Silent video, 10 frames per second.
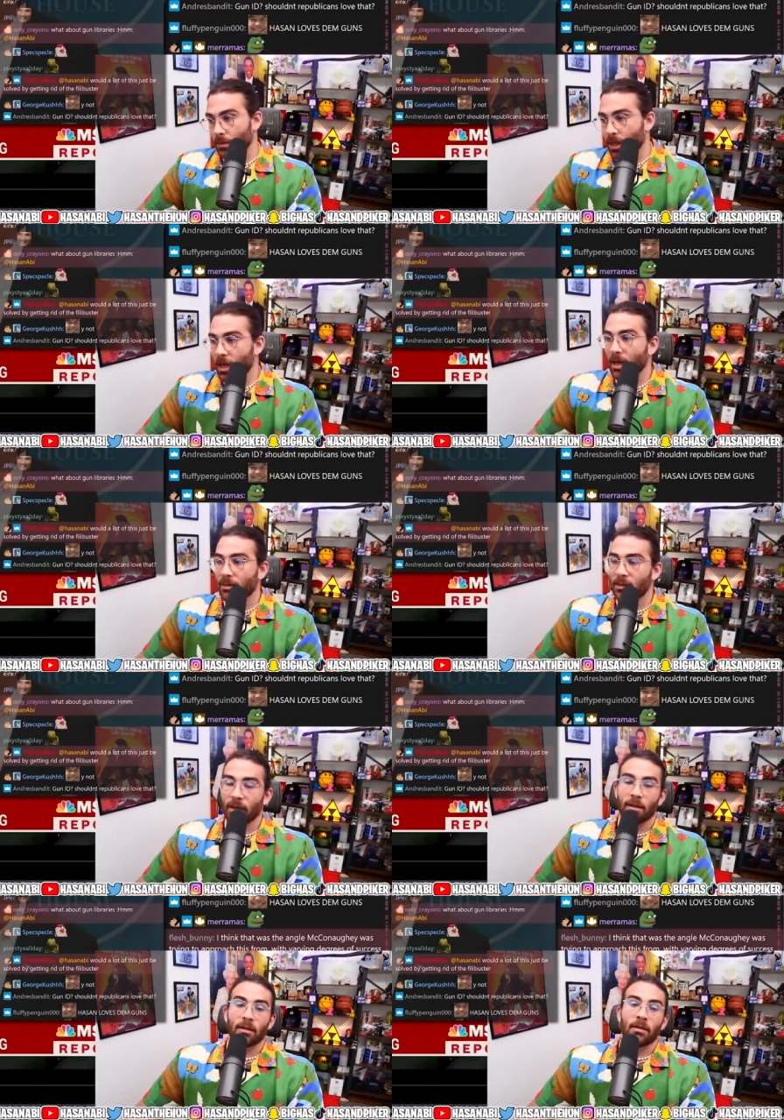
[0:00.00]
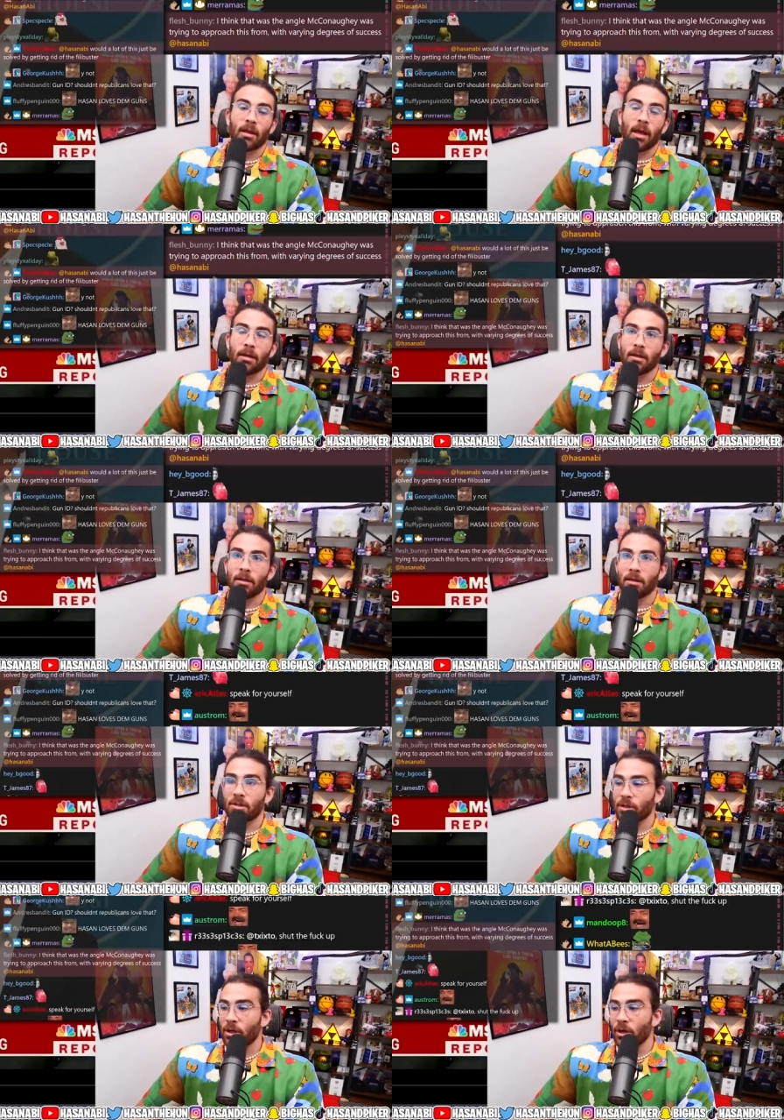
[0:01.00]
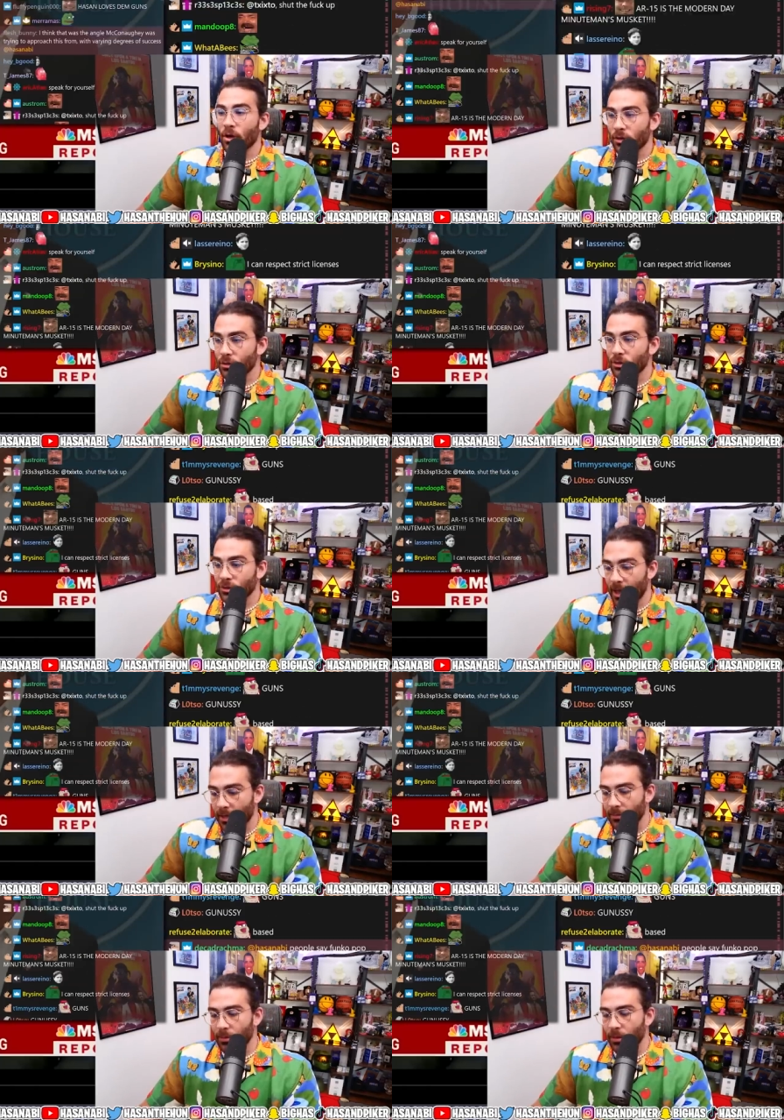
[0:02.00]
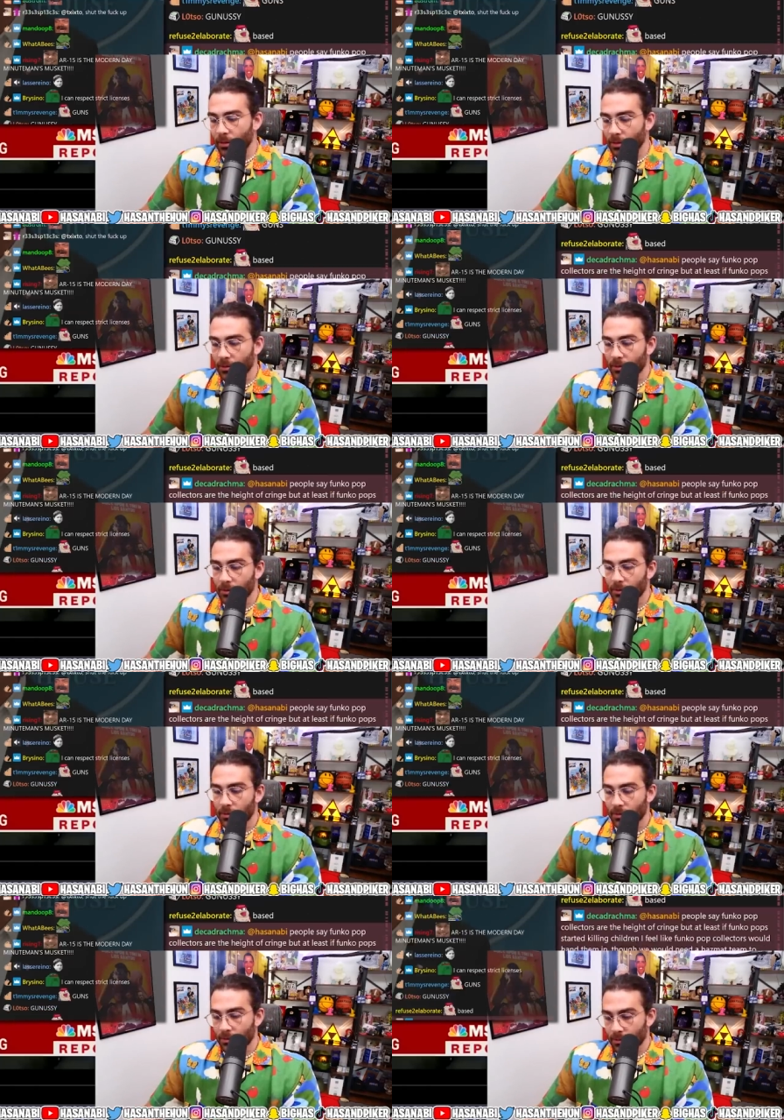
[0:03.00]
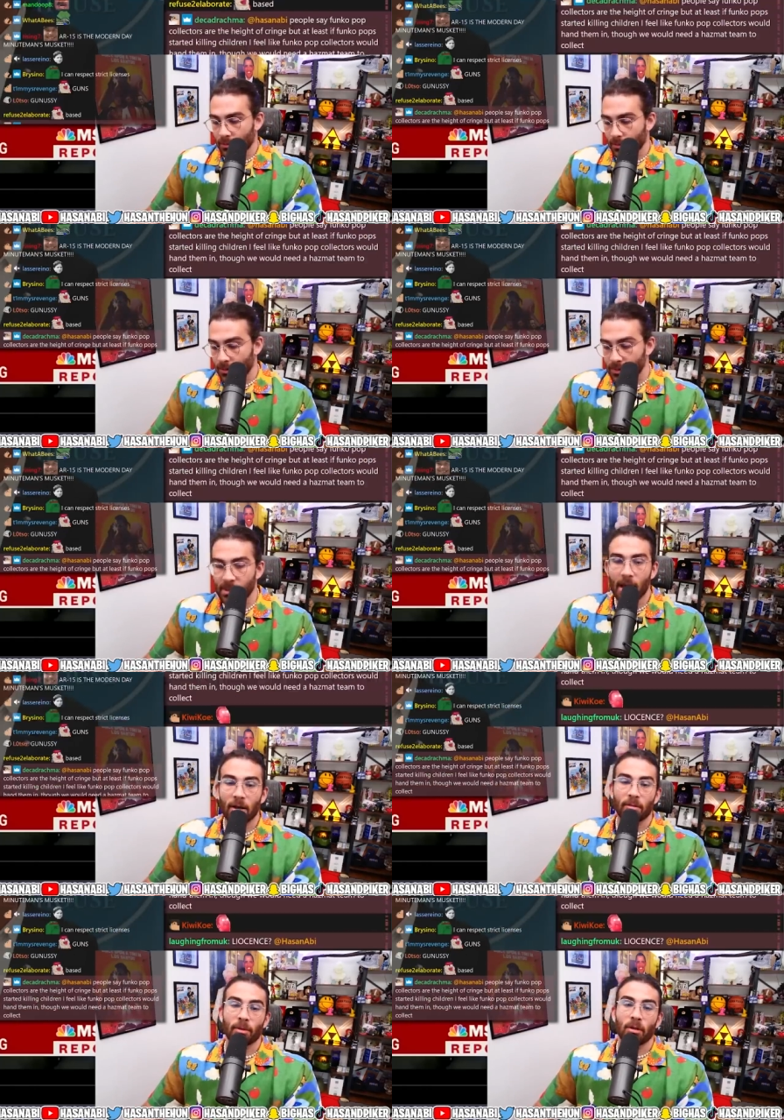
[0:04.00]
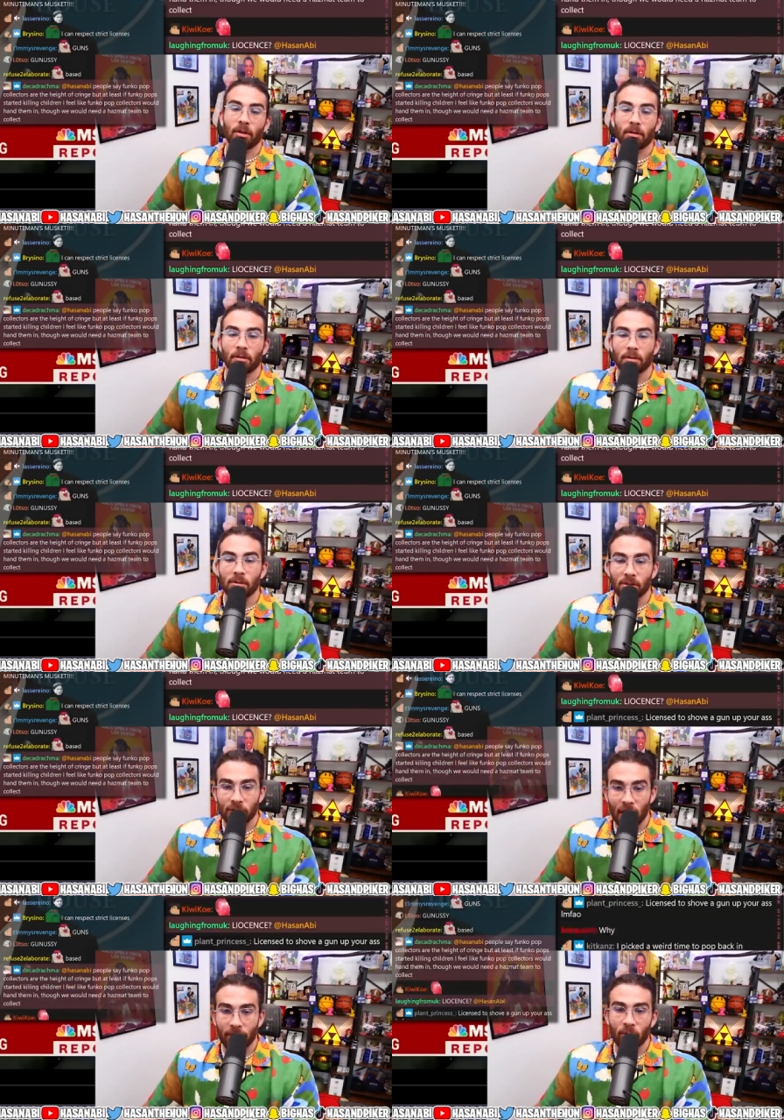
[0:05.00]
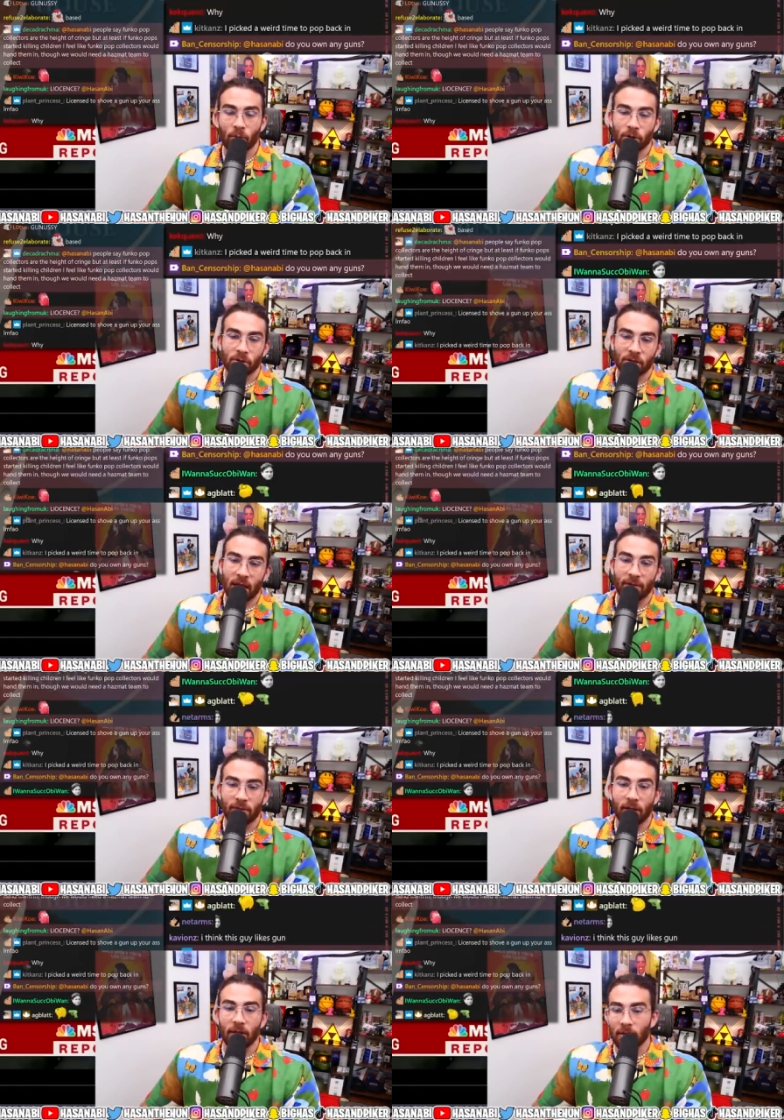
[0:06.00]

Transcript: And I think that it is an understandable, desirable step towards safety